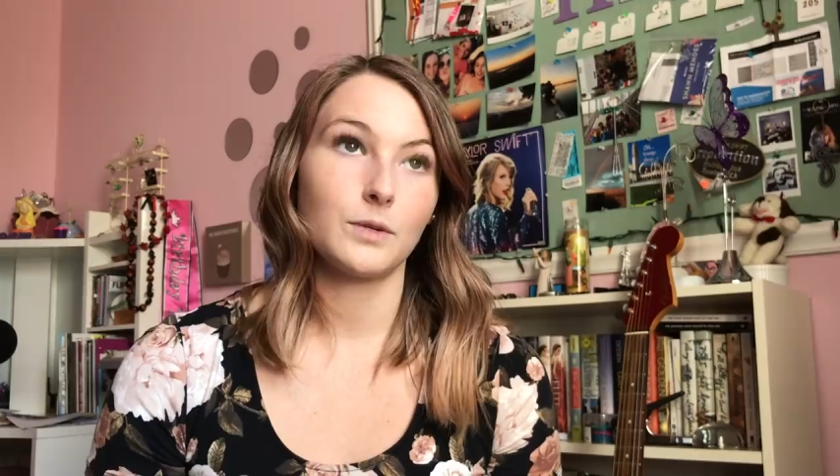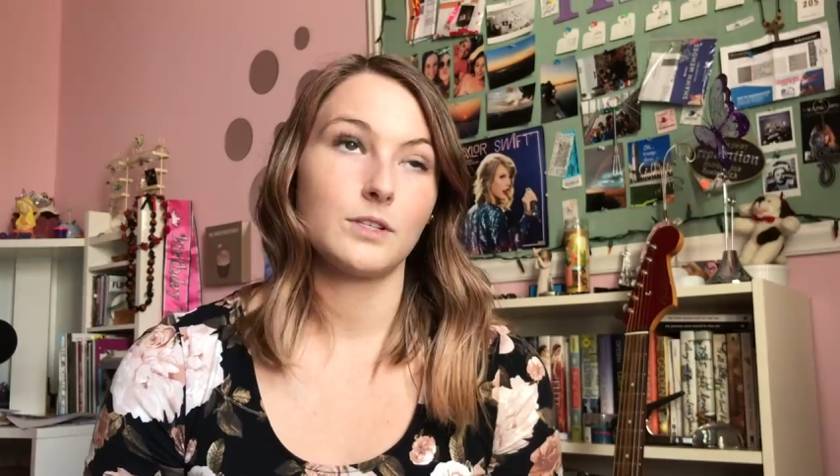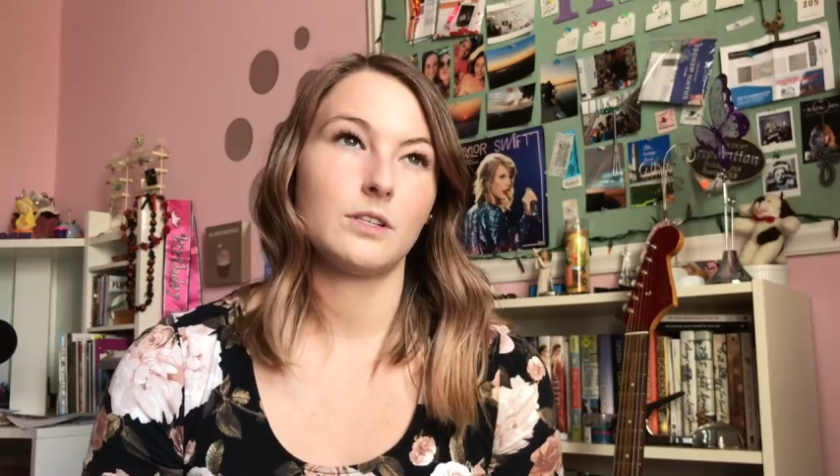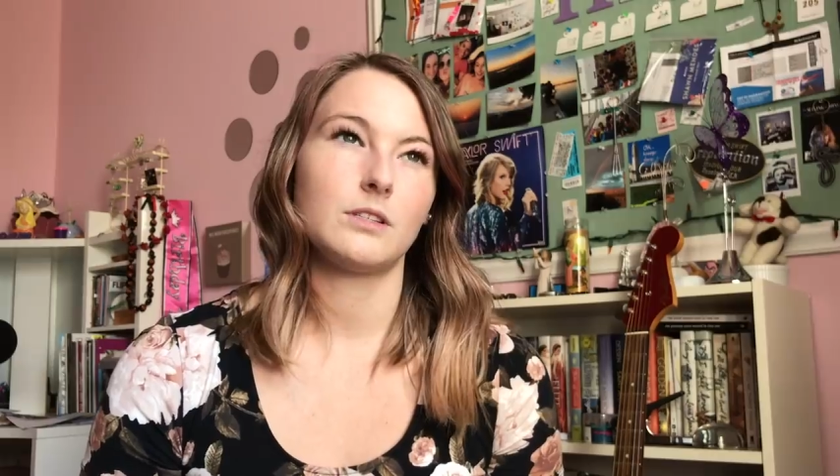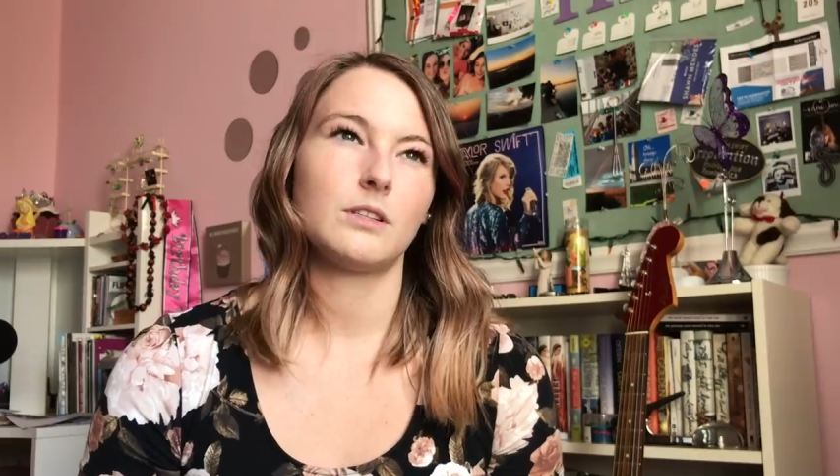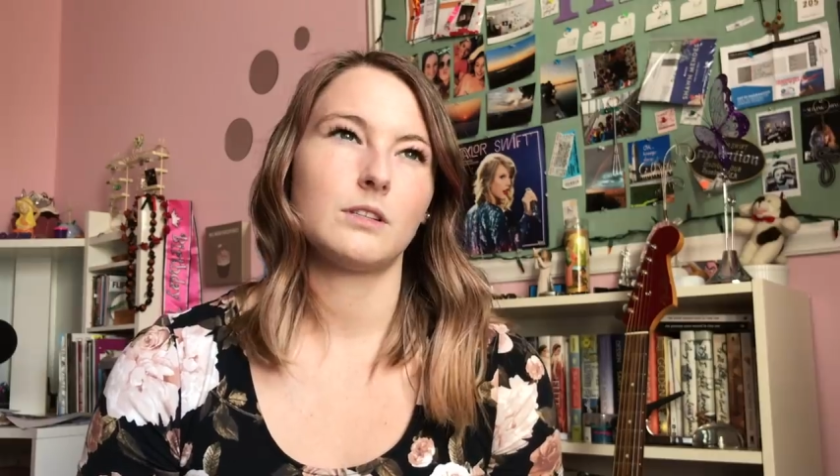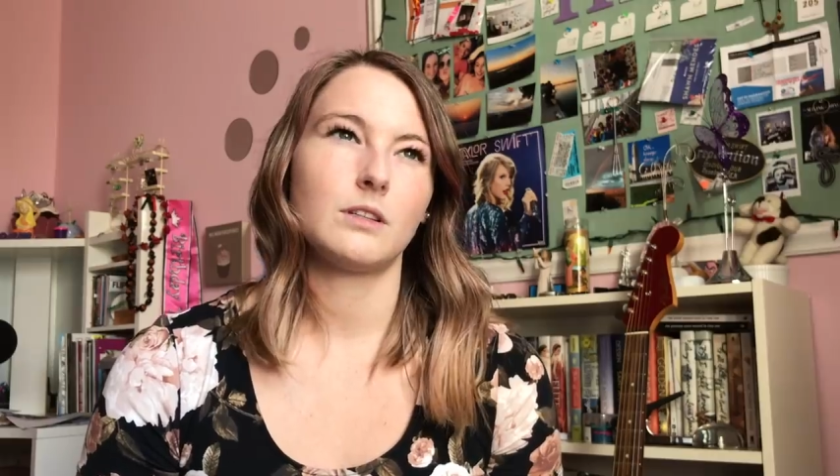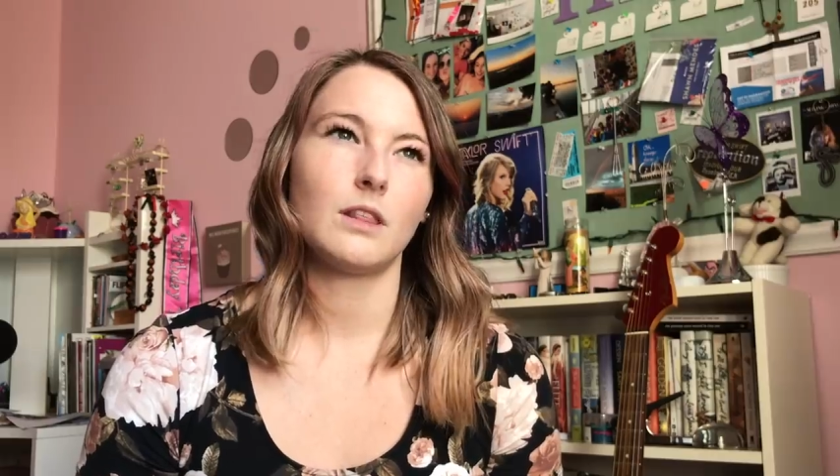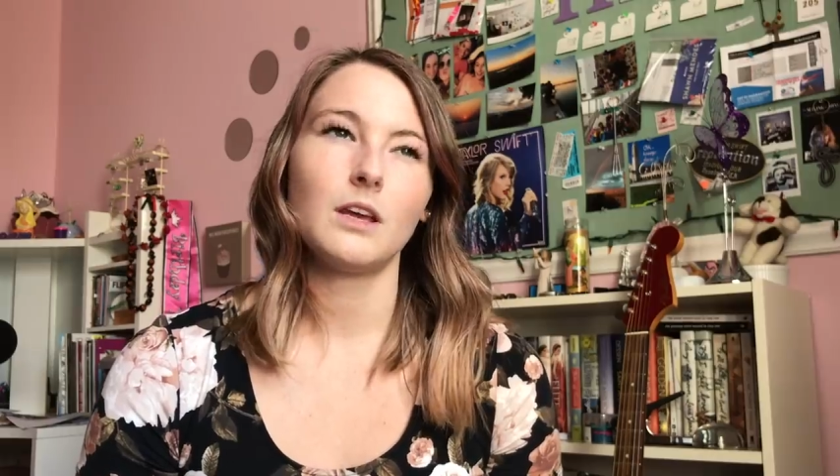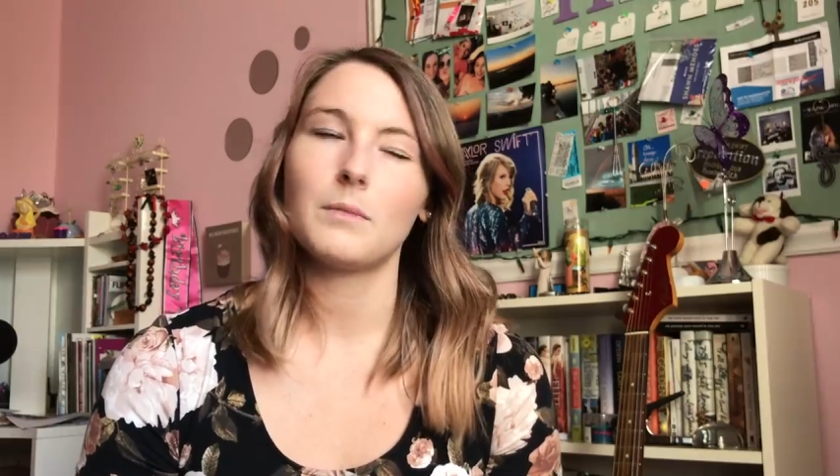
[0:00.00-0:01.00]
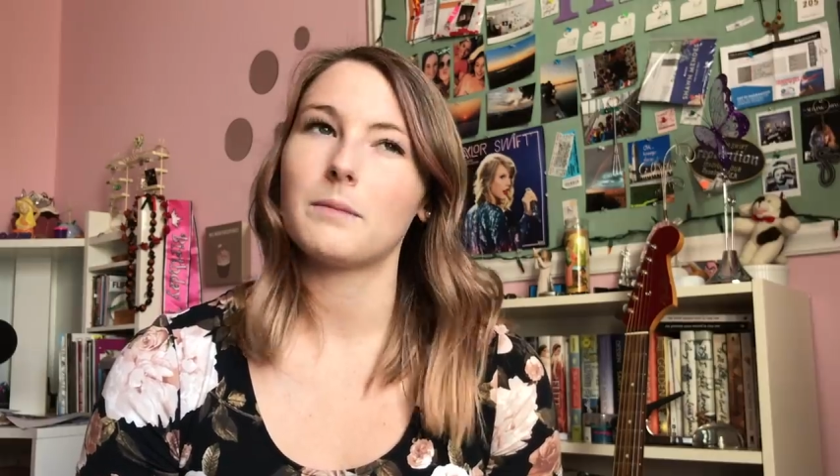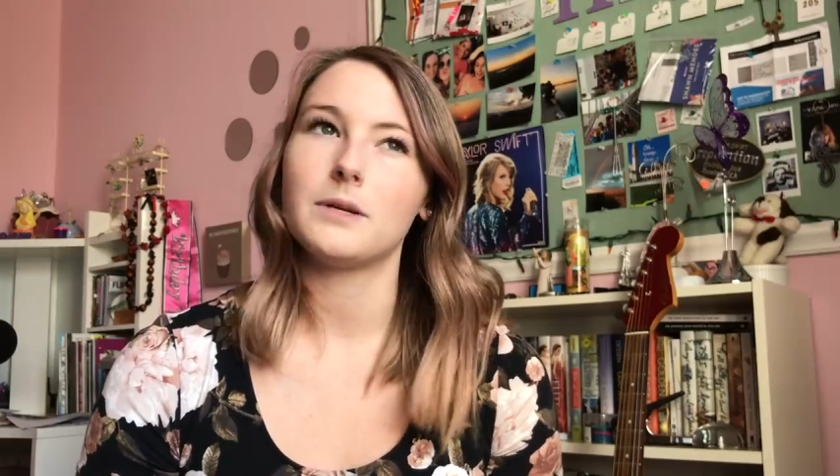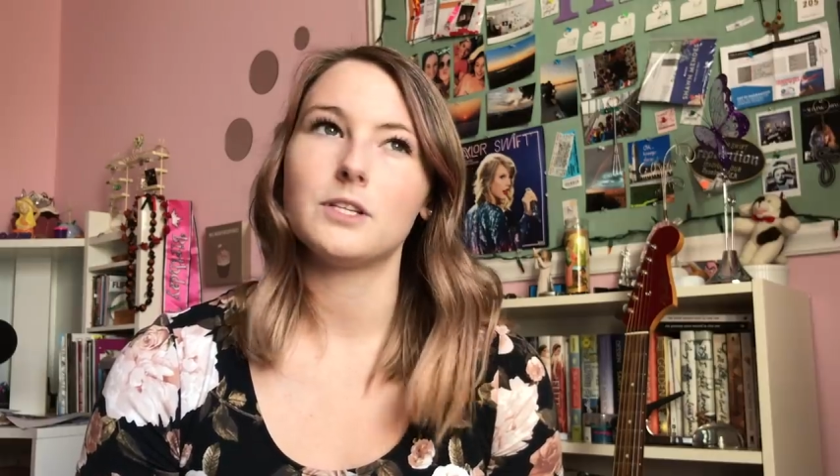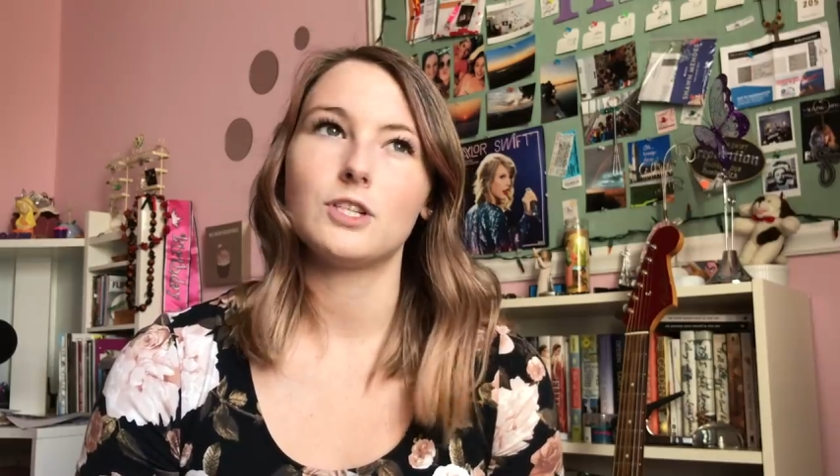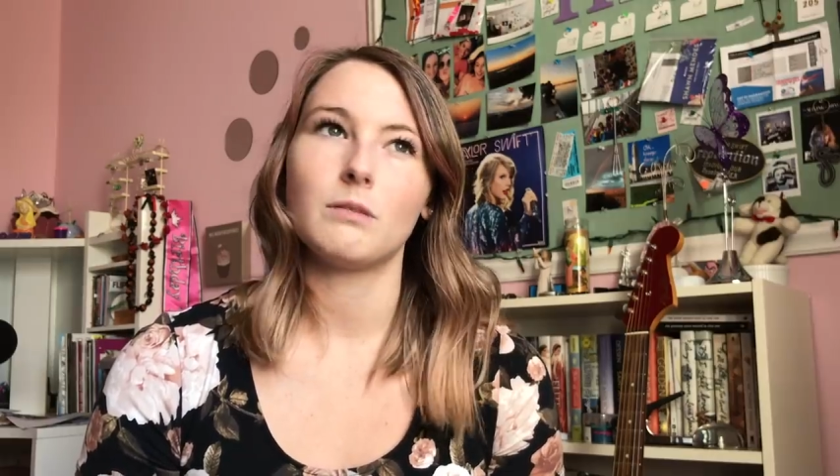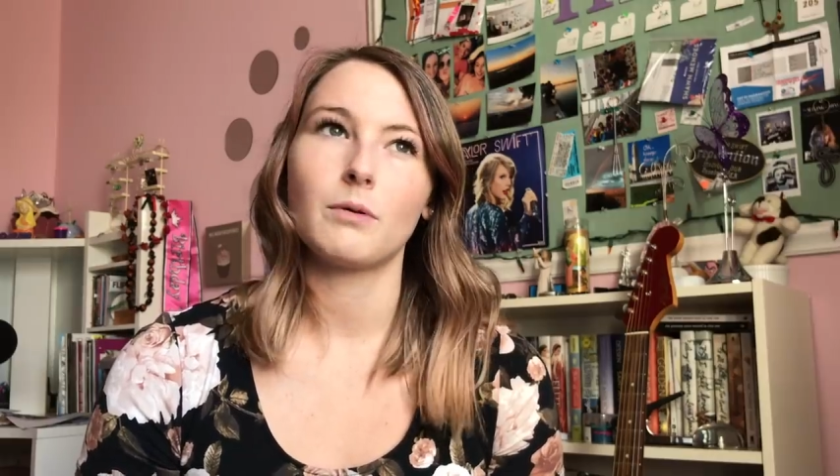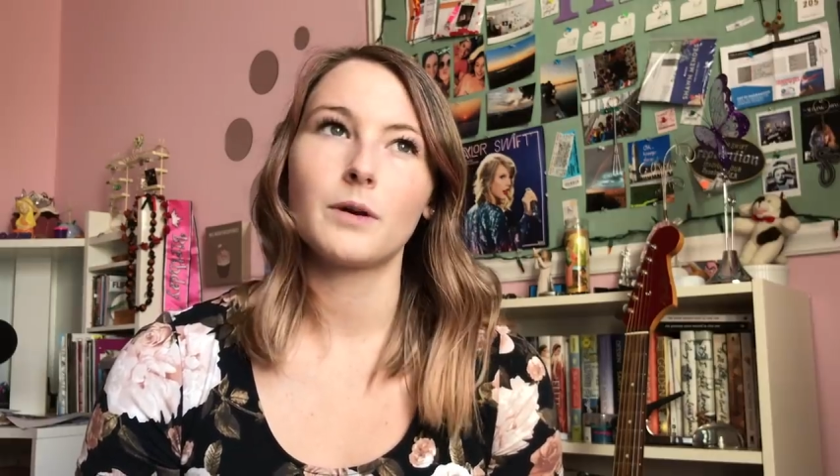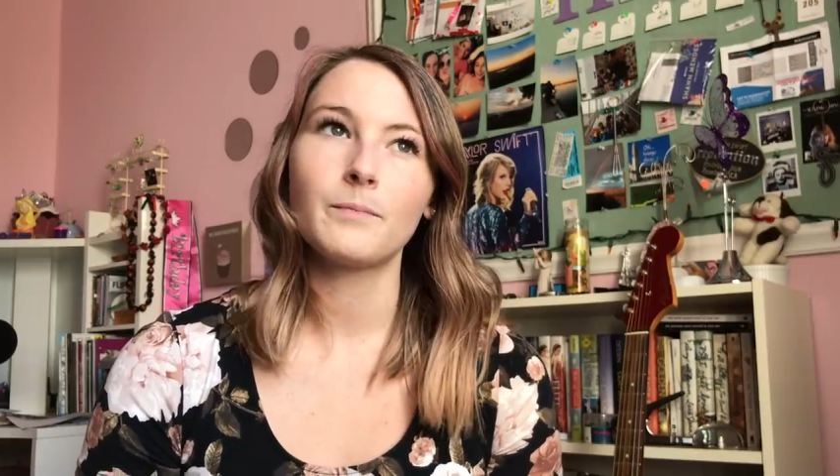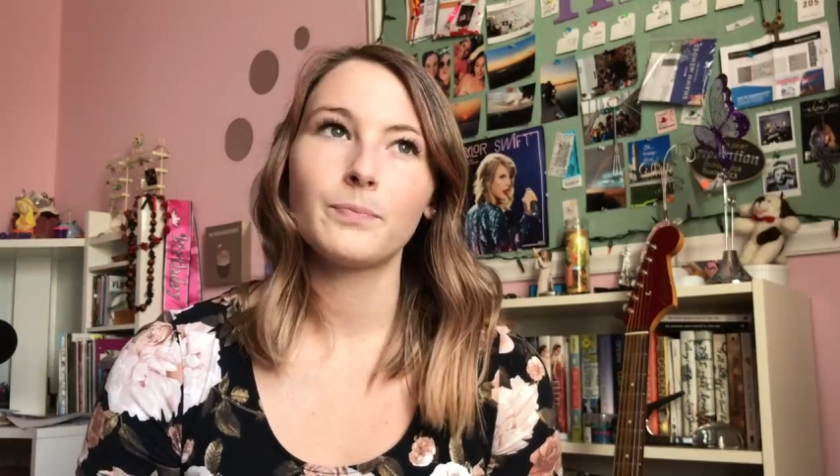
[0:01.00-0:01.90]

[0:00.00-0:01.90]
which is, I think might be cheaper,